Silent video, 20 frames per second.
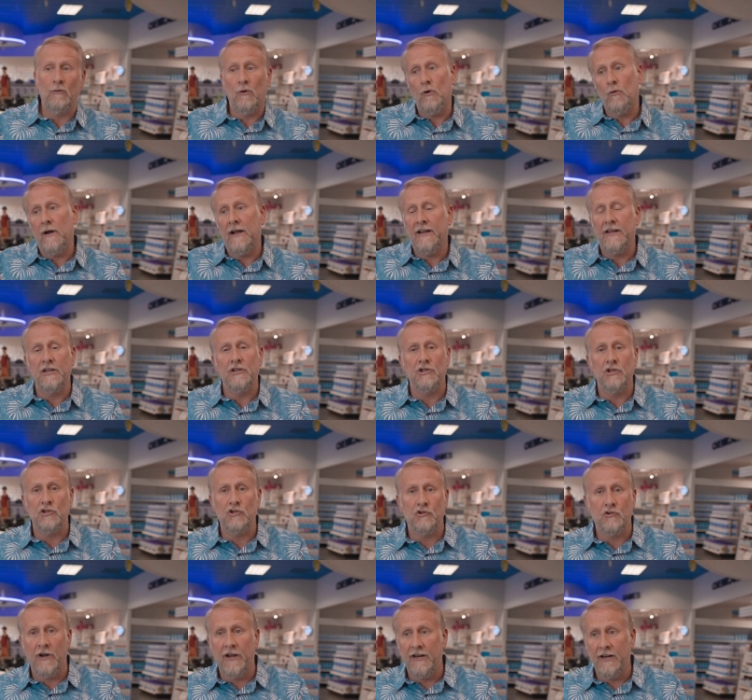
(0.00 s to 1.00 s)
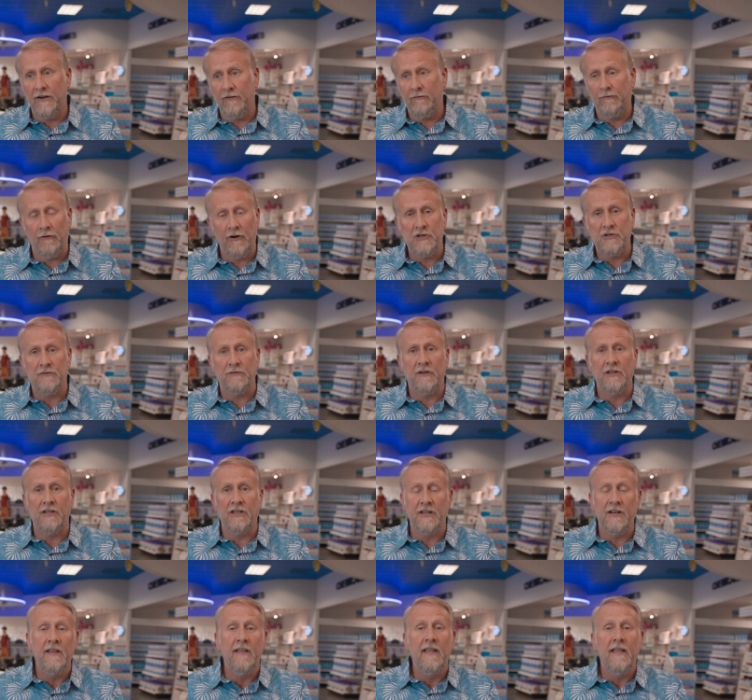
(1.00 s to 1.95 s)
oh, I can just drain it and fresh fill it.